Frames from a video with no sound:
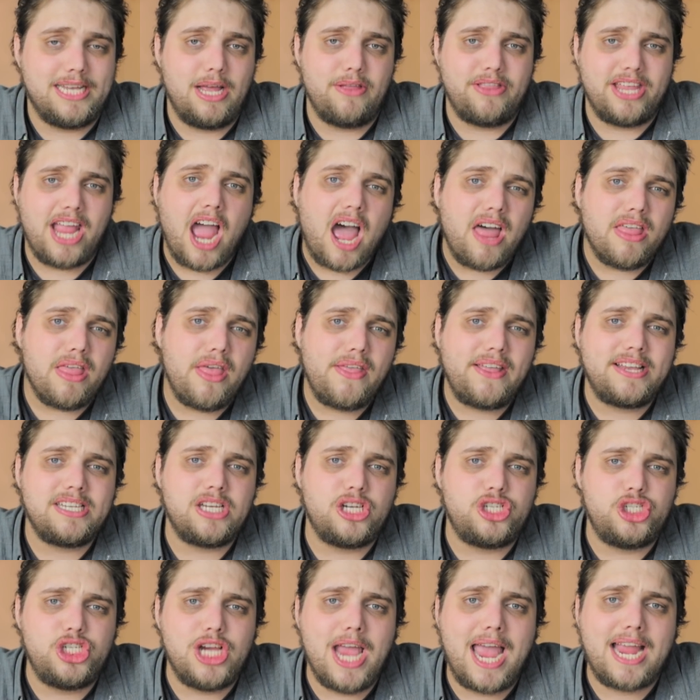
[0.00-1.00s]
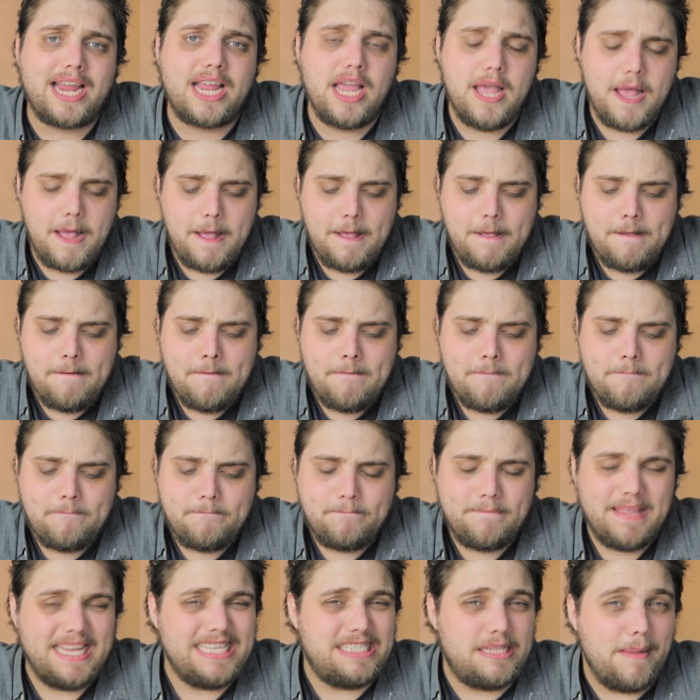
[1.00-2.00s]
Now, the other thing to check
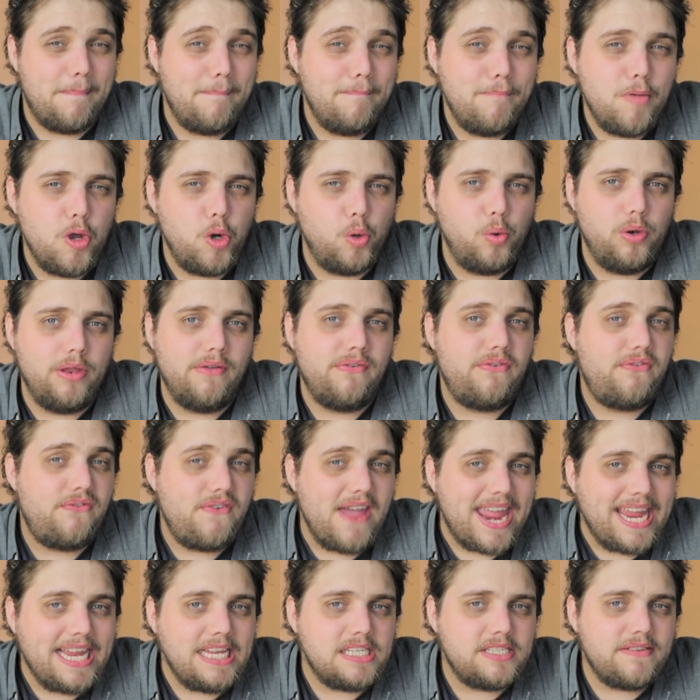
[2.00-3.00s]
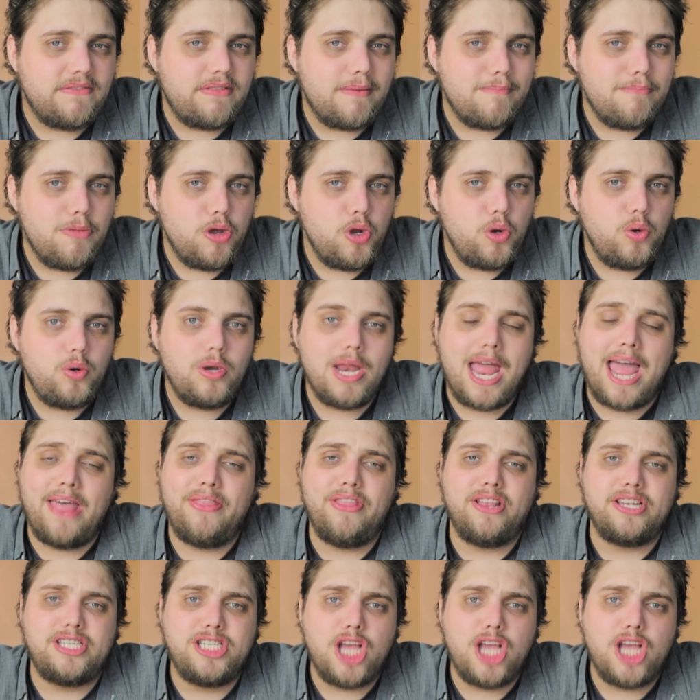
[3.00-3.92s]
is the moon, the phase of the moon and the